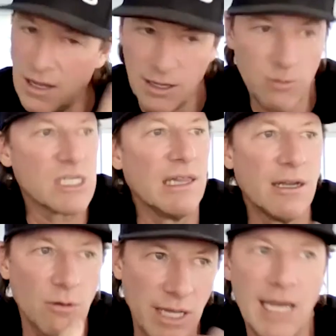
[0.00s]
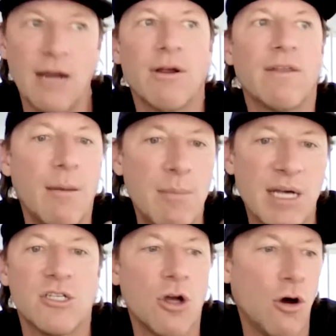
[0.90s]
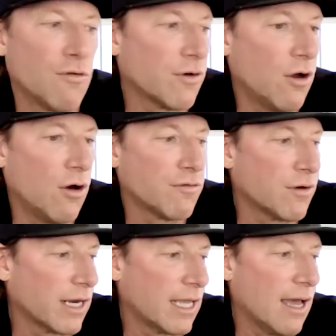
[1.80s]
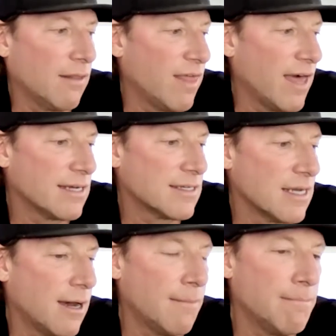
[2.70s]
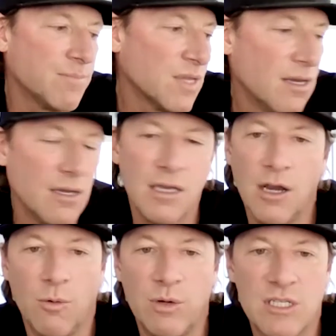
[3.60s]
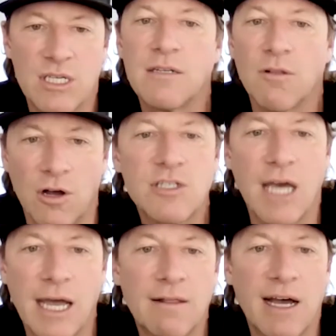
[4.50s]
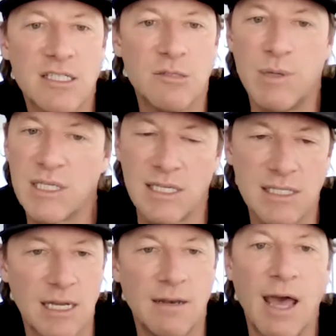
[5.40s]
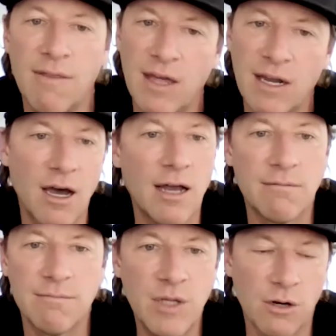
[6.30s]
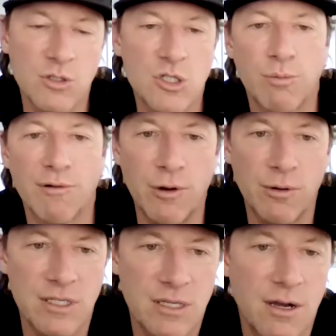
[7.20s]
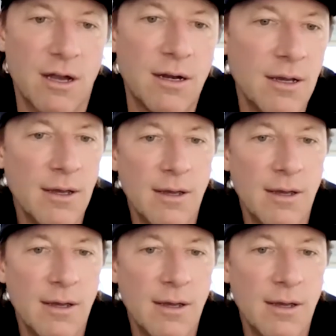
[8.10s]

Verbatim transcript: it was literally hearing that message over and over again that, um, you know, we decided to launch the eyeglasses business and, and then got, you know, super focused on